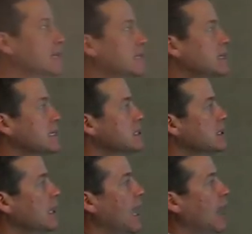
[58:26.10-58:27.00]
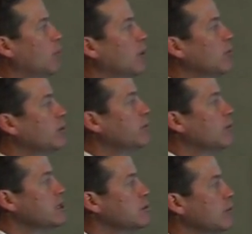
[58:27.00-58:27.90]
like this, and we remove the
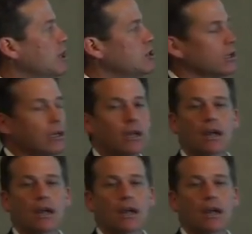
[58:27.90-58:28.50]
restoration,